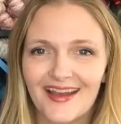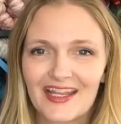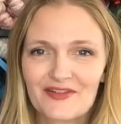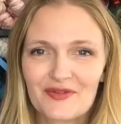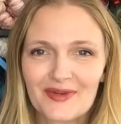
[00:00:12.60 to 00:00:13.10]

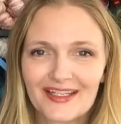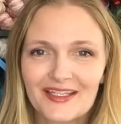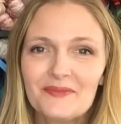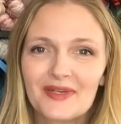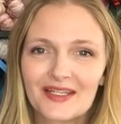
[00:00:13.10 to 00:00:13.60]
Hi
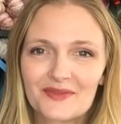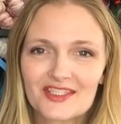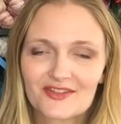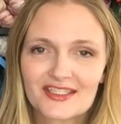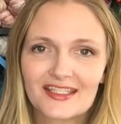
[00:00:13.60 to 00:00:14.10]
everybody, my name
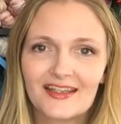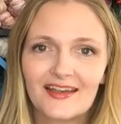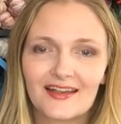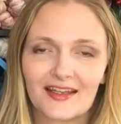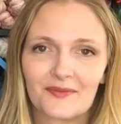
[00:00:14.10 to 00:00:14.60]
is Christina
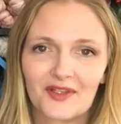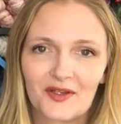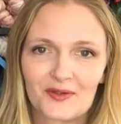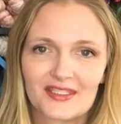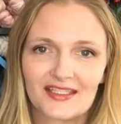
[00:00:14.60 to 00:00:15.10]
and I am the
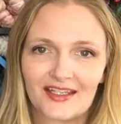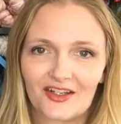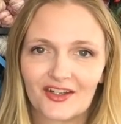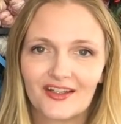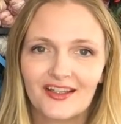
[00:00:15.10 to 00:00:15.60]
Cozy
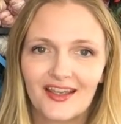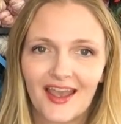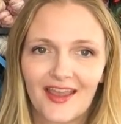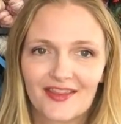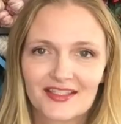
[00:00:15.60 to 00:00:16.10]
Knitter,
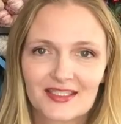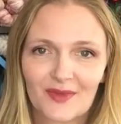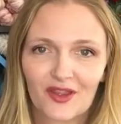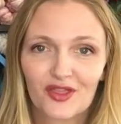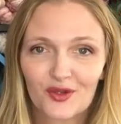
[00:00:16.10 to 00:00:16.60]
and this is
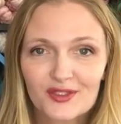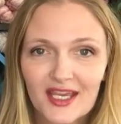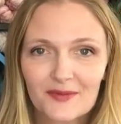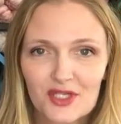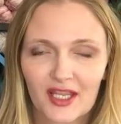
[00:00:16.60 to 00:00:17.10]
my third
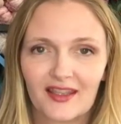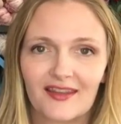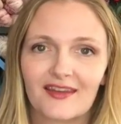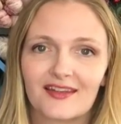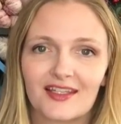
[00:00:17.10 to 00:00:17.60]
time
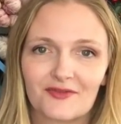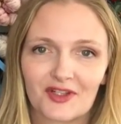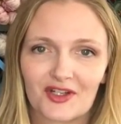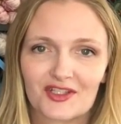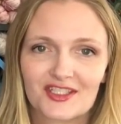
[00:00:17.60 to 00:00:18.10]
checking in
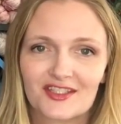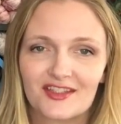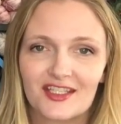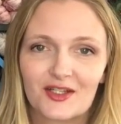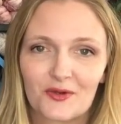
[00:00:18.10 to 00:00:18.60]
regards to
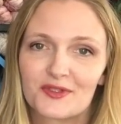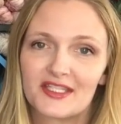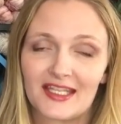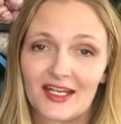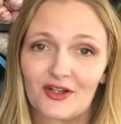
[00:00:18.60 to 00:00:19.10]
the
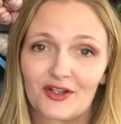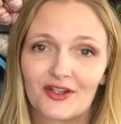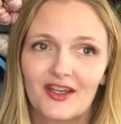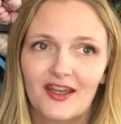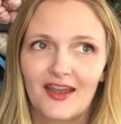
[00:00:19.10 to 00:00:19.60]
Cozy Knitter
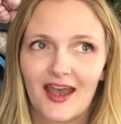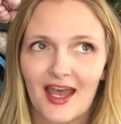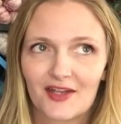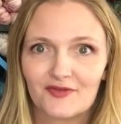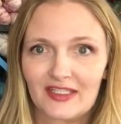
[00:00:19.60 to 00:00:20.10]

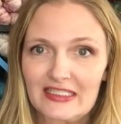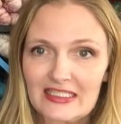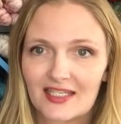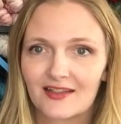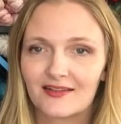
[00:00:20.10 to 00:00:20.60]

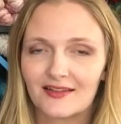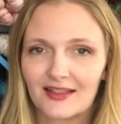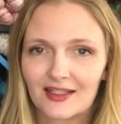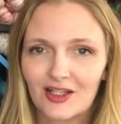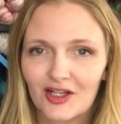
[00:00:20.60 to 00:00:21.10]
Advent
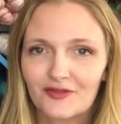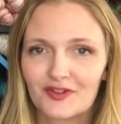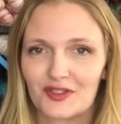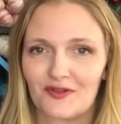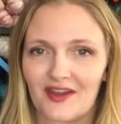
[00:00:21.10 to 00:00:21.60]
Knit Along for
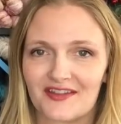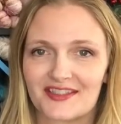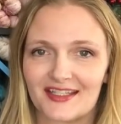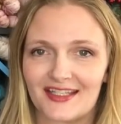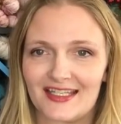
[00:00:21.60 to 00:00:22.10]

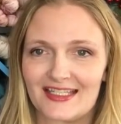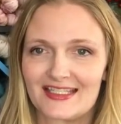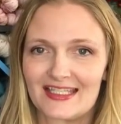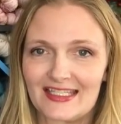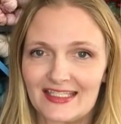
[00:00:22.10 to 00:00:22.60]

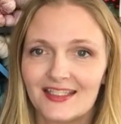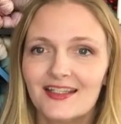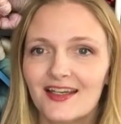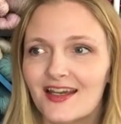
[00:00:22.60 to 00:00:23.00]
2018.